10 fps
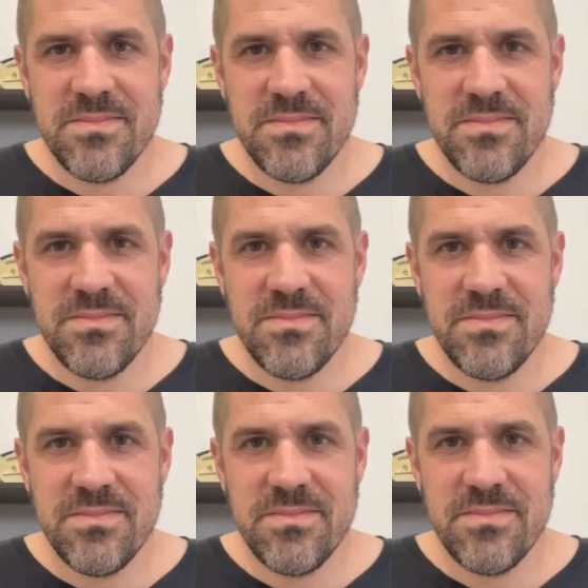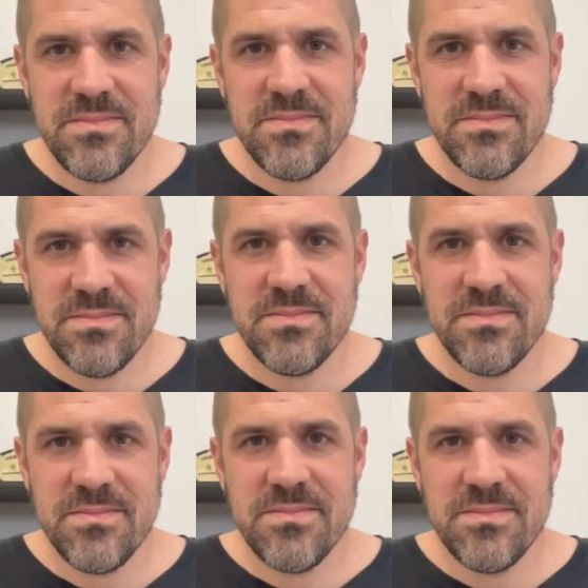
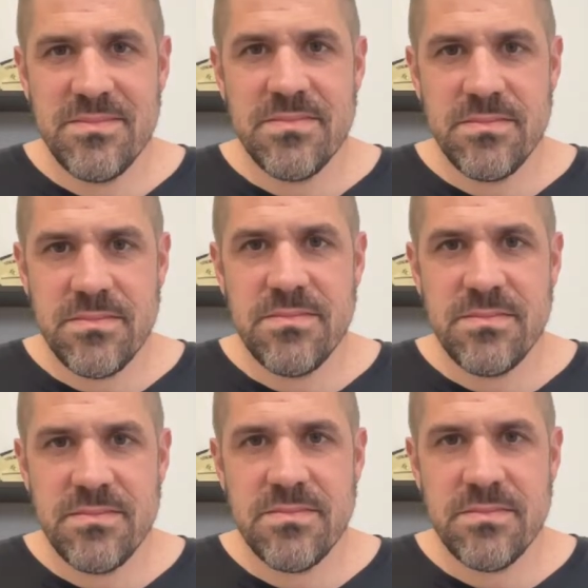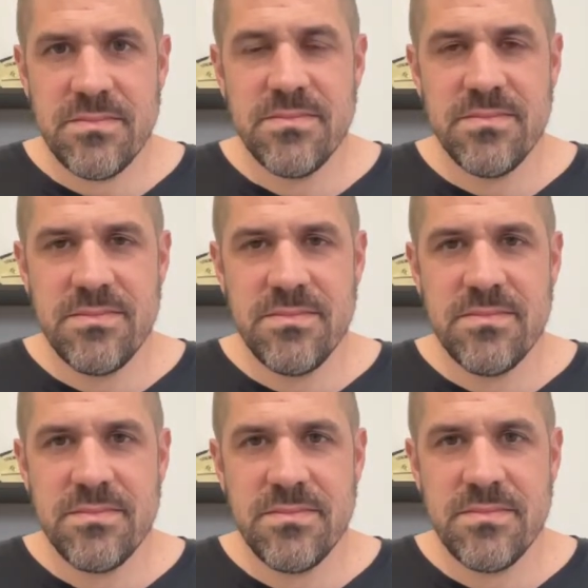
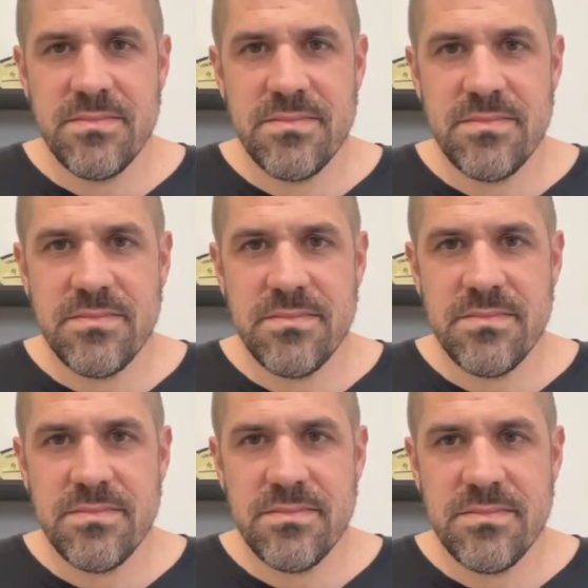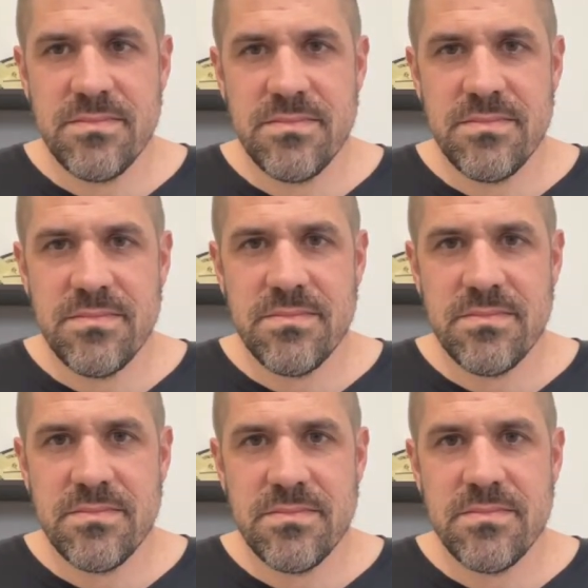
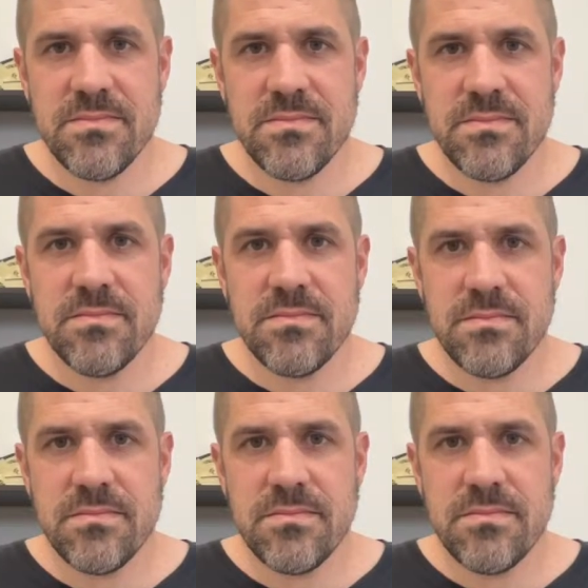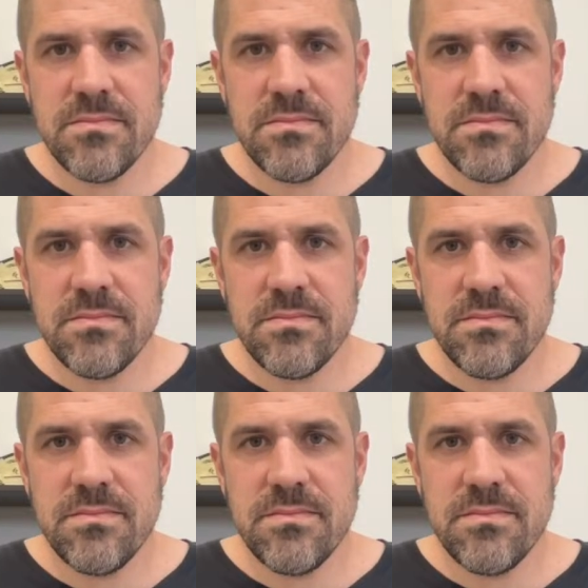No words are spoken by the person on screen.